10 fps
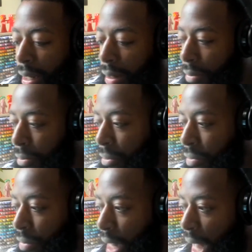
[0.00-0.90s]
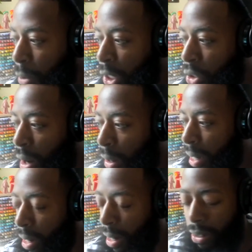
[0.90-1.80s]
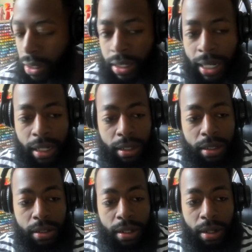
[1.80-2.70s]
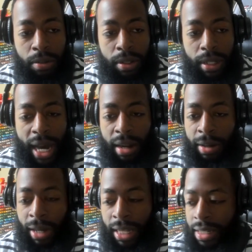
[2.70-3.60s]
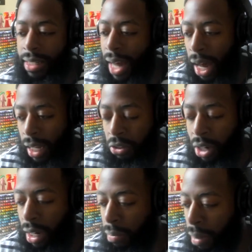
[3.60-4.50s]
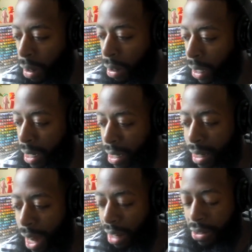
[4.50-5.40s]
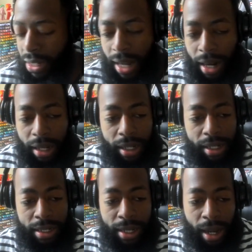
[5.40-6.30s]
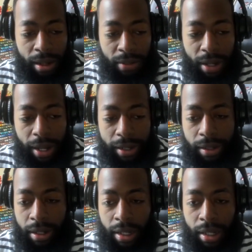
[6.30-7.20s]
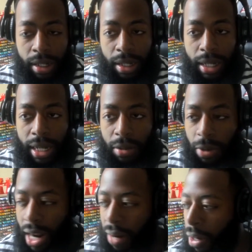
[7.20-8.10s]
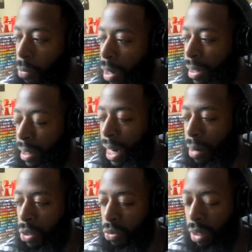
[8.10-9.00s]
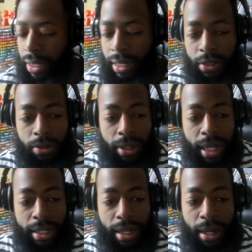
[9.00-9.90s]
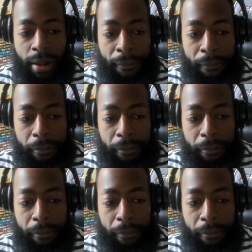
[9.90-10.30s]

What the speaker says: And I would draw characters that, kind of in the style of Dragon Ball, in the style of Sonic, in the style of like whatever it was that I was really into at that time.